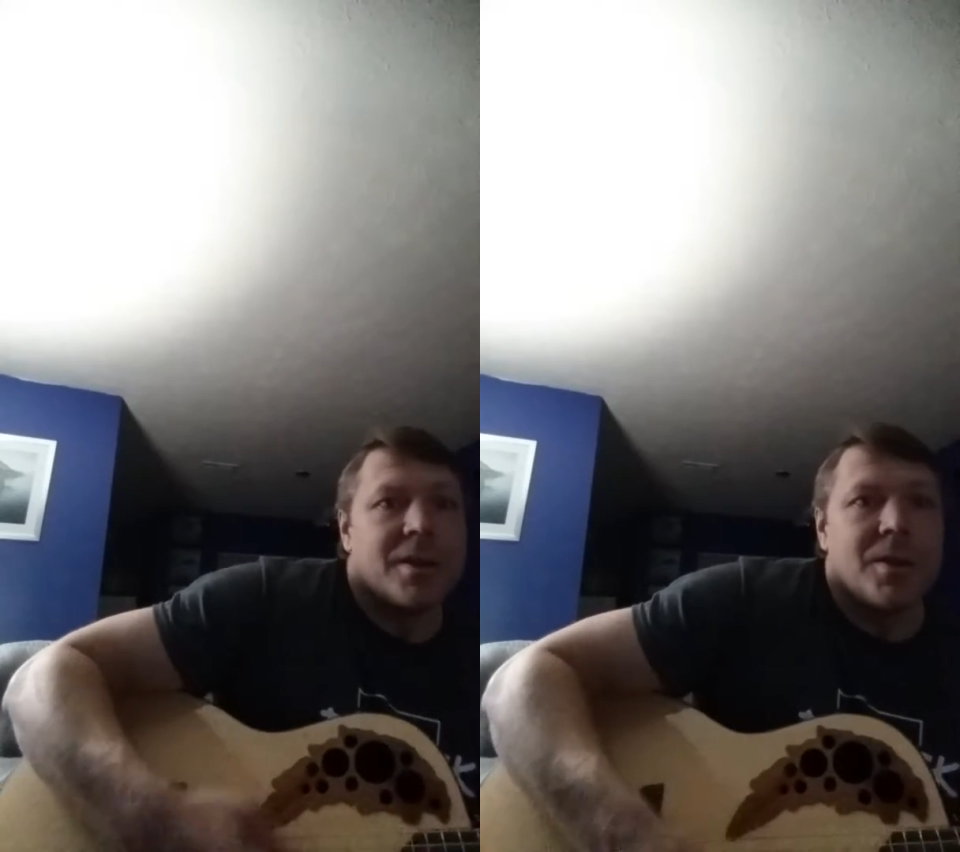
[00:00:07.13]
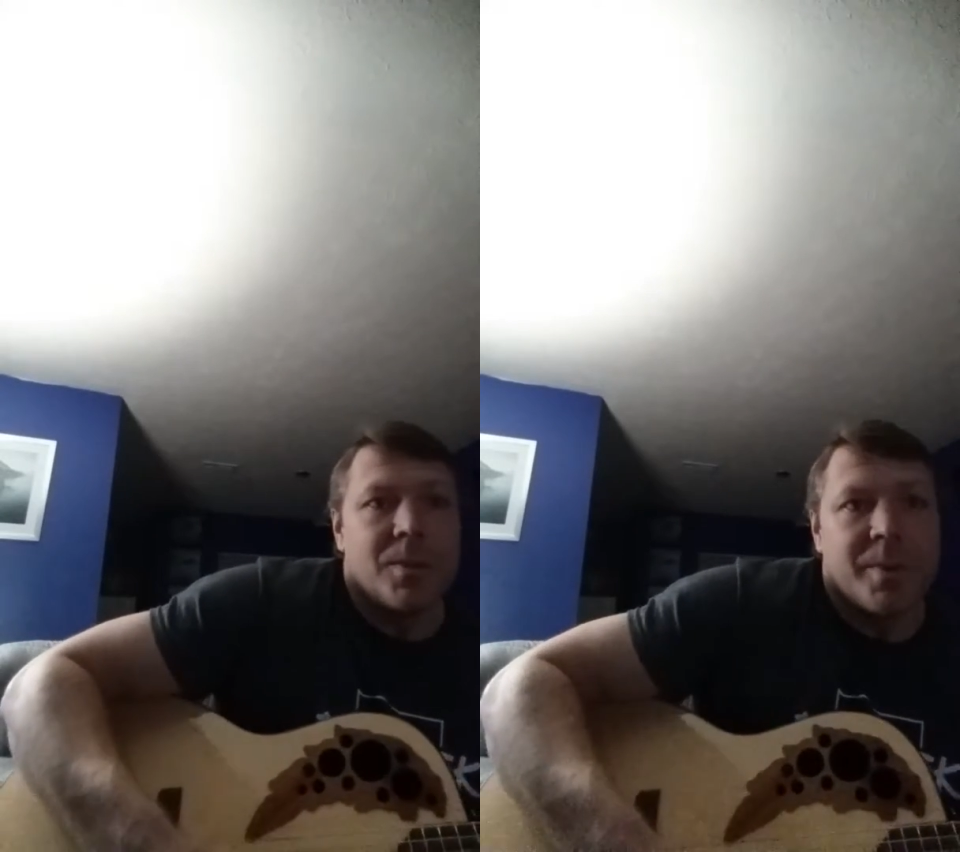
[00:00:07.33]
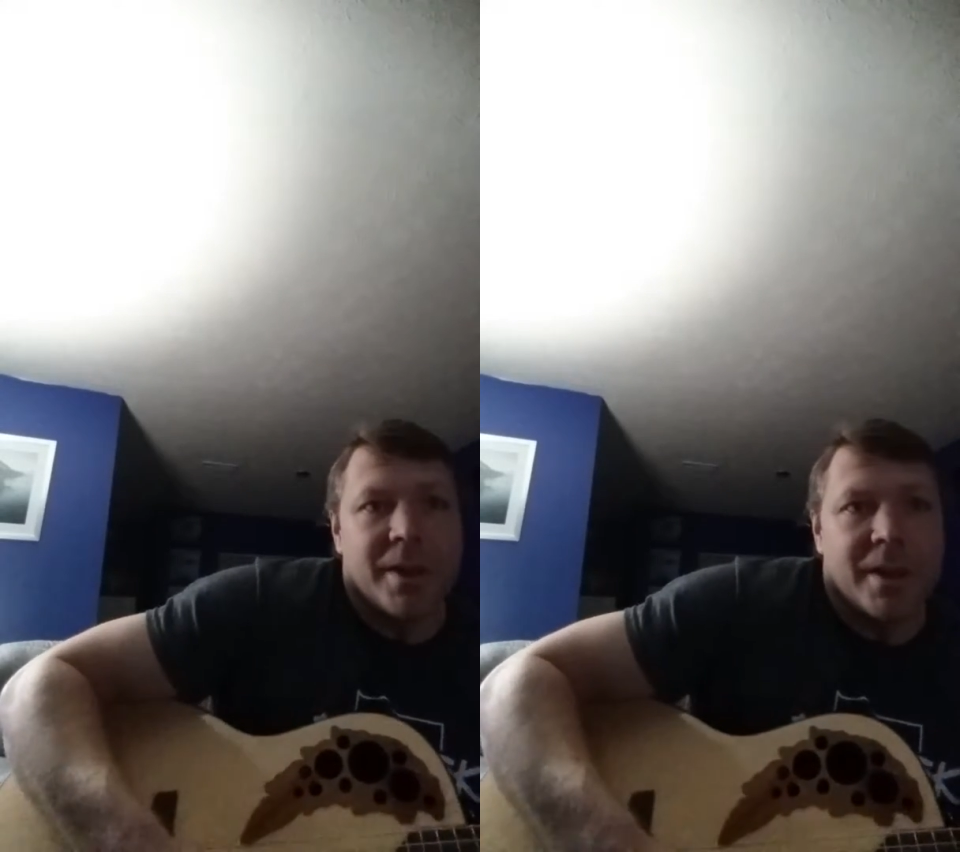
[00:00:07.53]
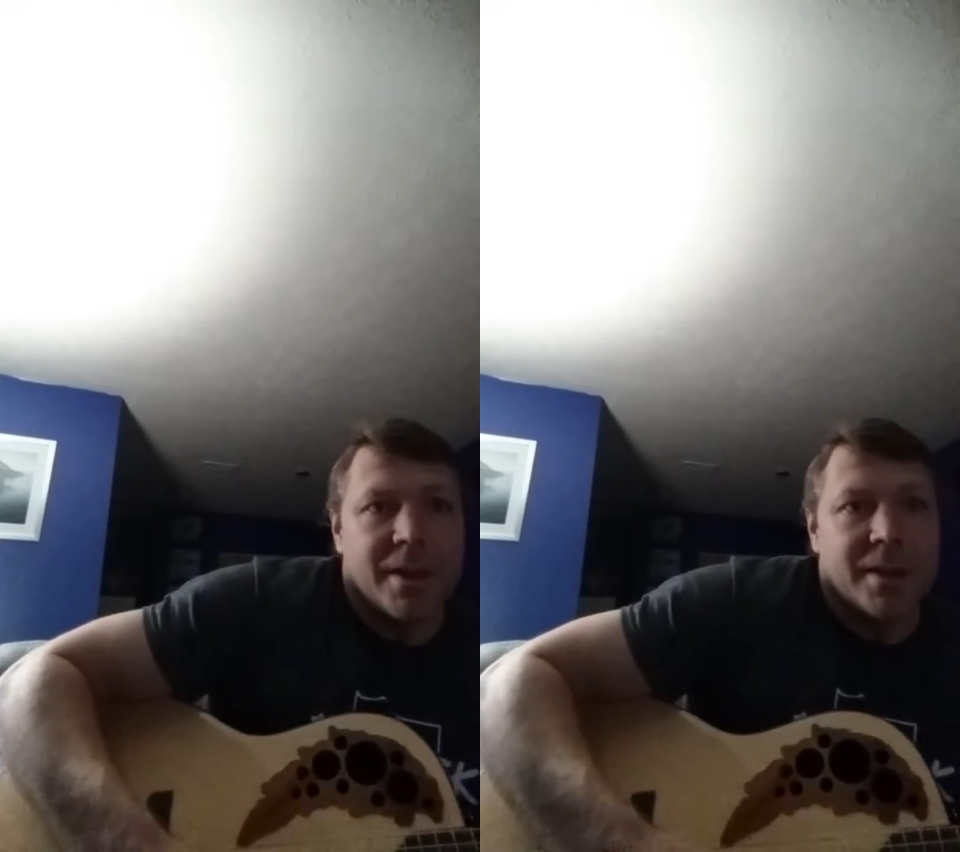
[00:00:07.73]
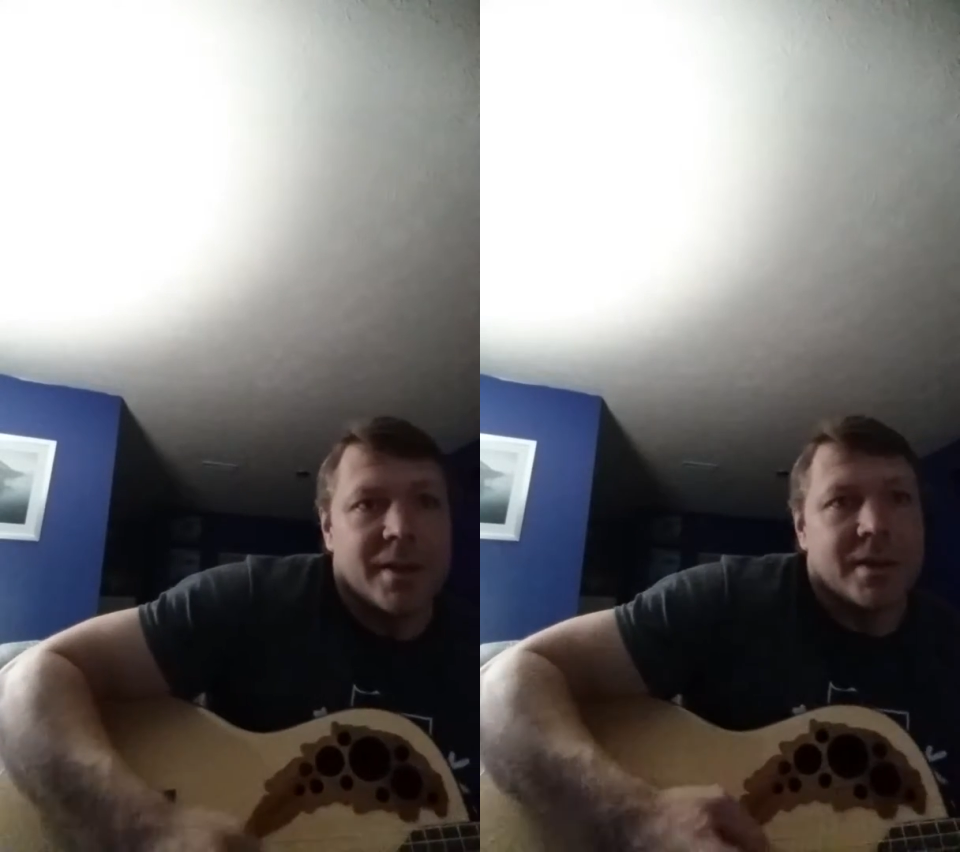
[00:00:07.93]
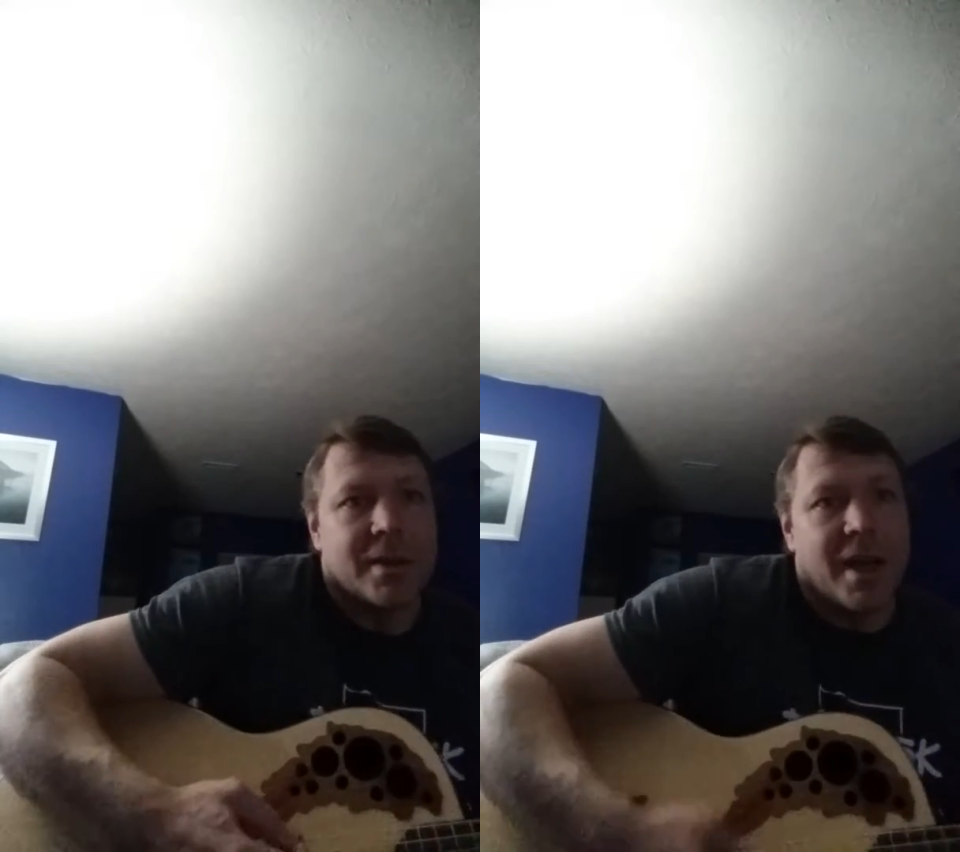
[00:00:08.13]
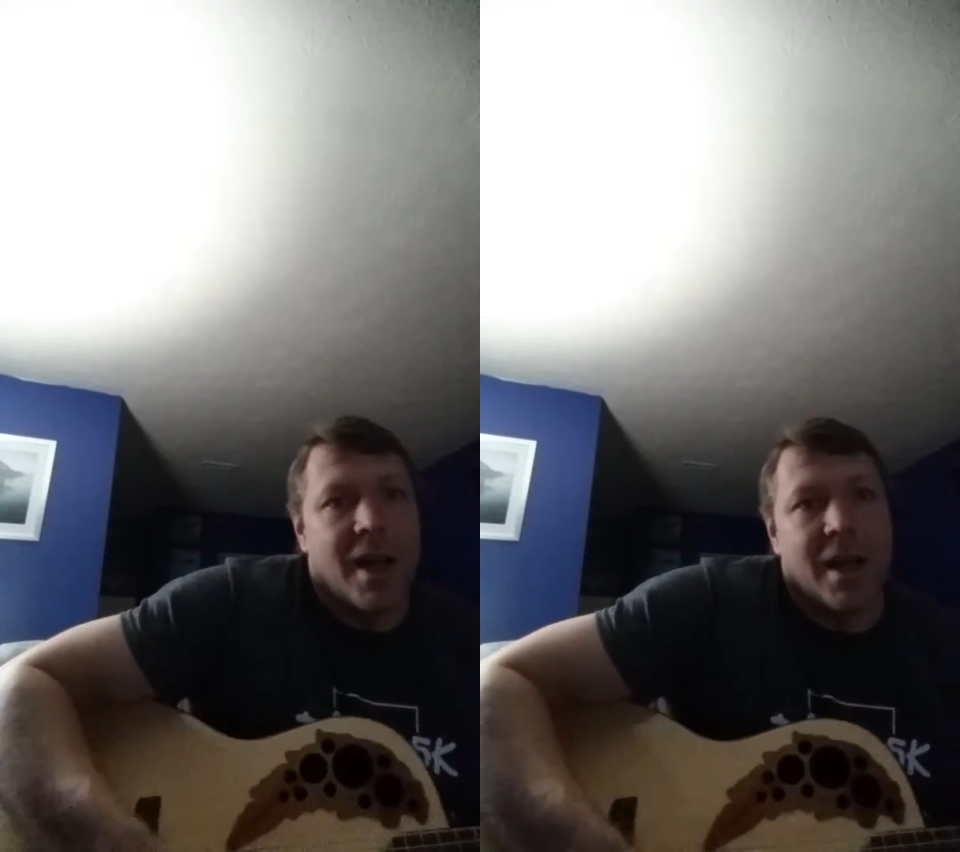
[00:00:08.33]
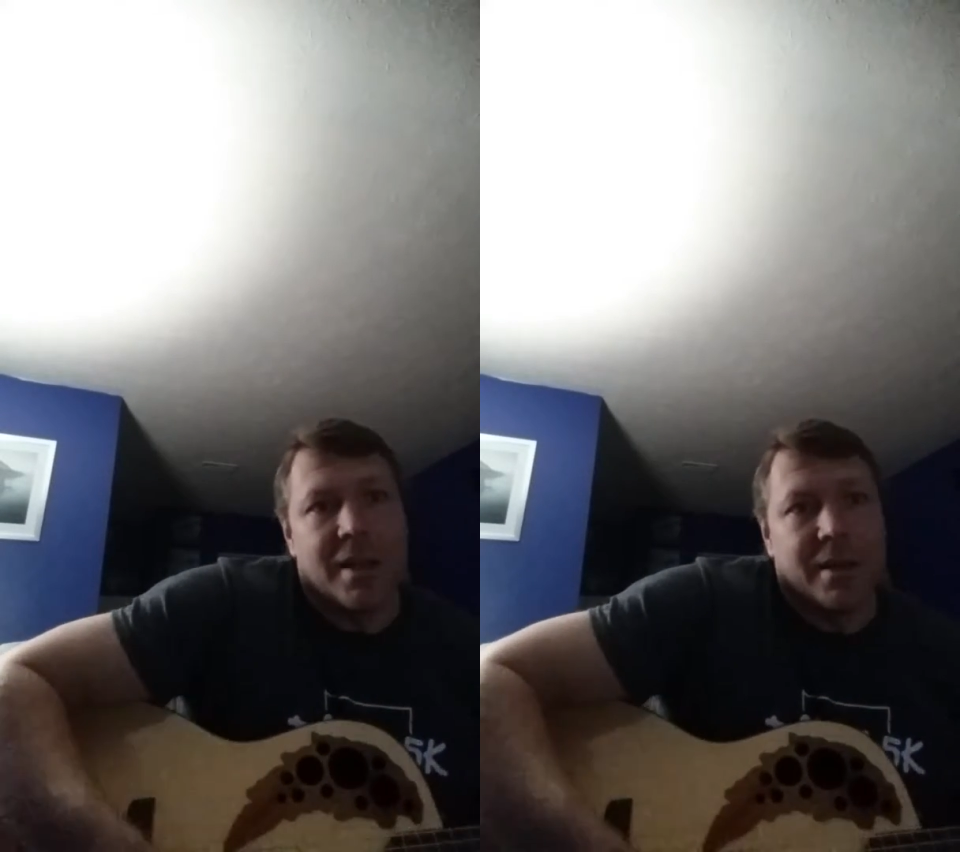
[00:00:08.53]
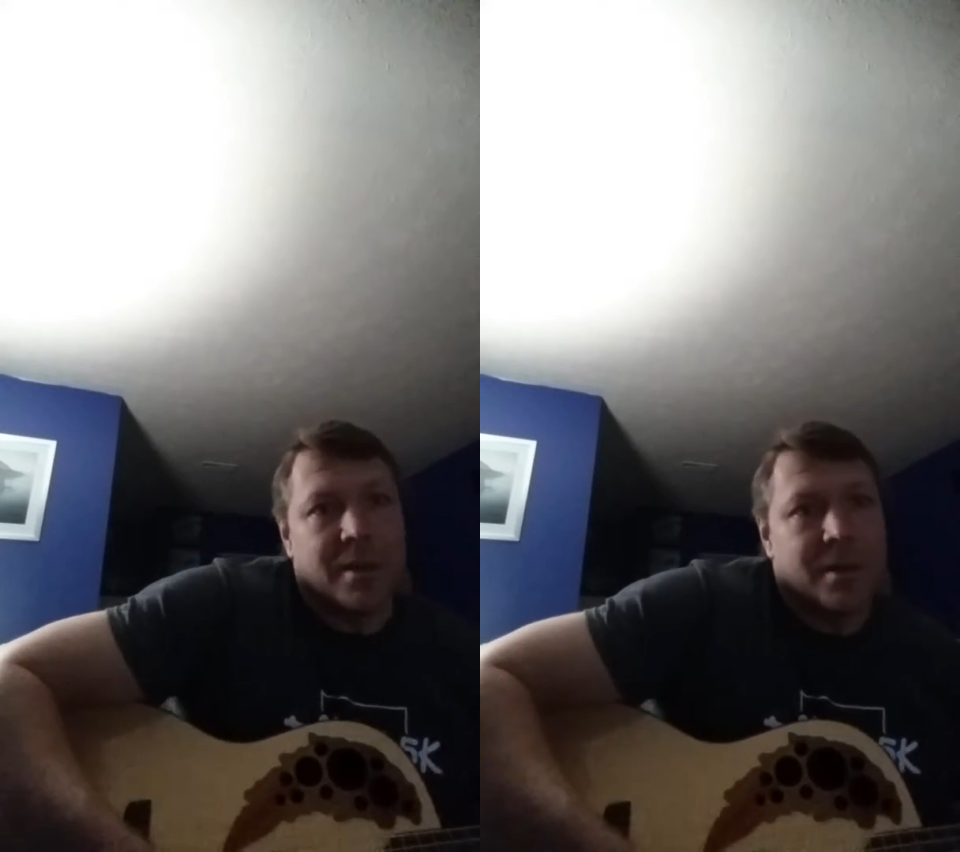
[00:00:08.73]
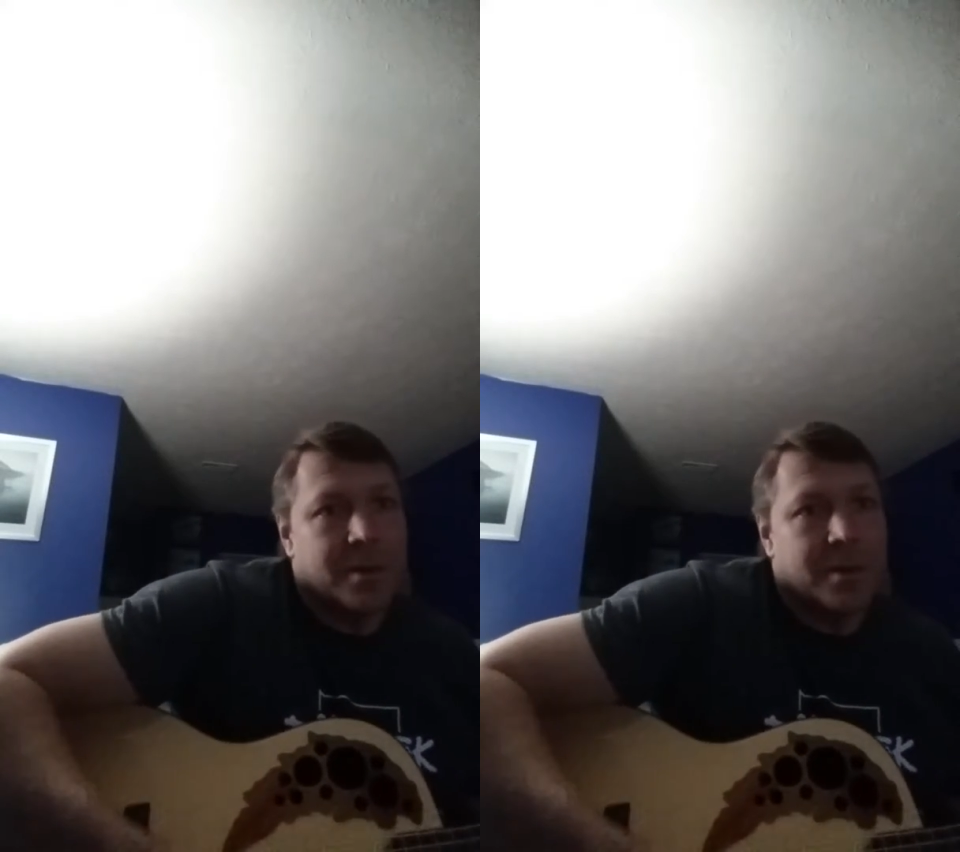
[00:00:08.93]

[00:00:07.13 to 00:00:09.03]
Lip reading: Cupid and Donner